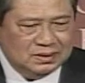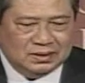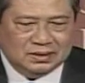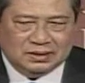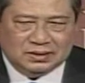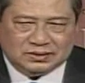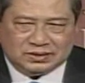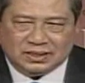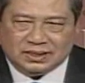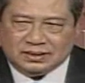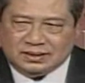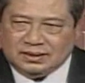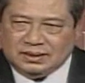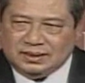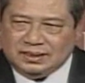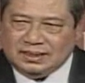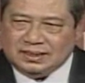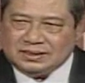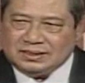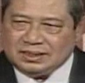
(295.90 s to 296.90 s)
60
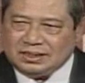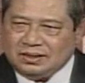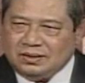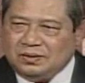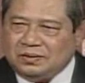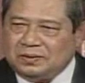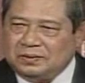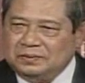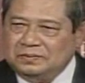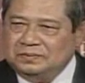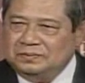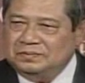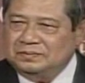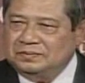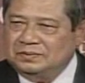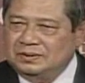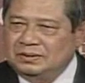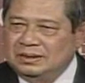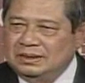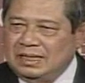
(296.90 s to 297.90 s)
years ago,
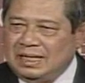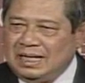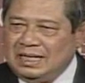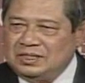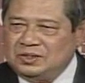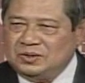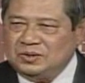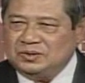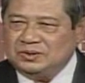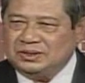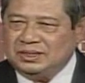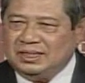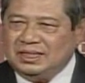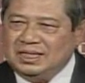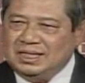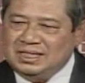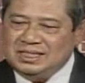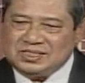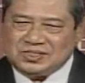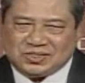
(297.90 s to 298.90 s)
I should say
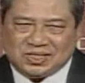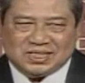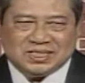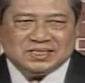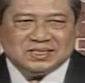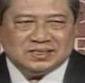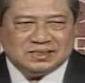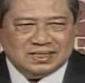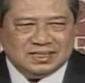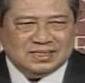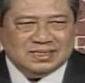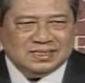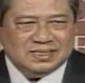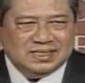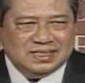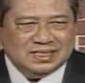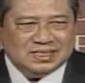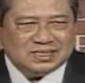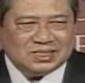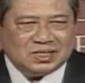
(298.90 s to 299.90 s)
16
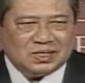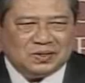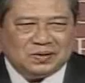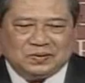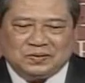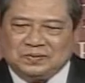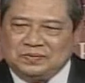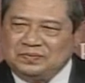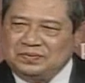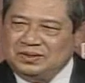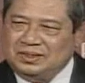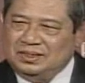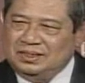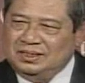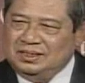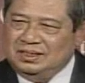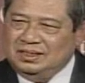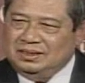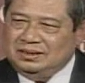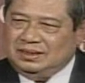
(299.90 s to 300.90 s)
years ago,
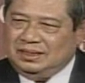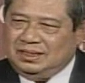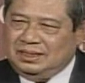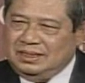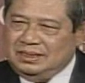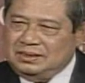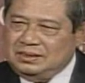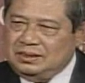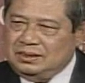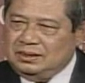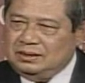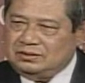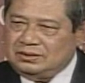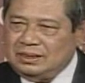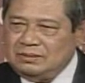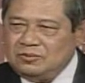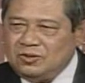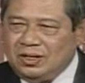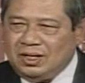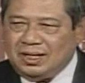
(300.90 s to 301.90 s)
the late
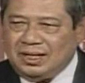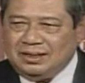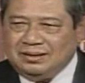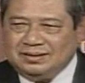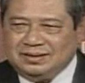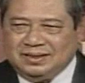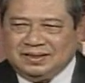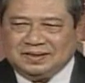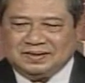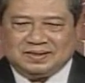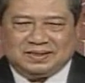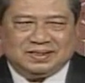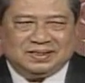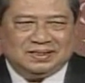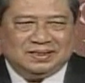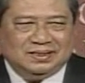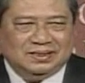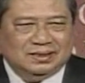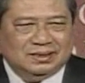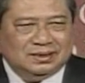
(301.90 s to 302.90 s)
Samuel Huntington,
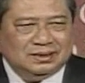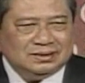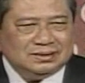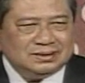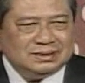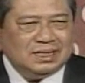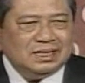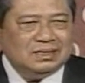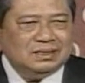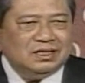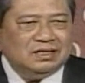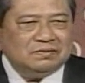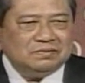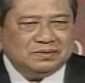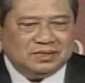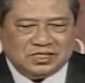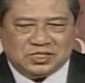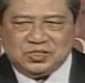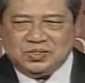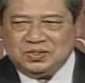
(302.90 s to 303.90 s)
a son of
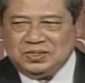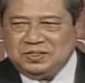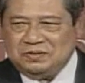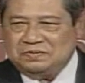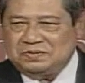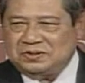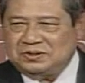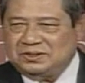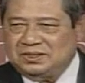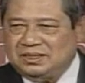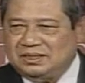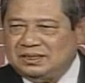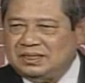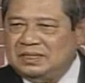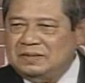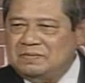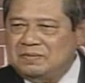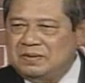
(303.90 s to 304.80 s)
this university,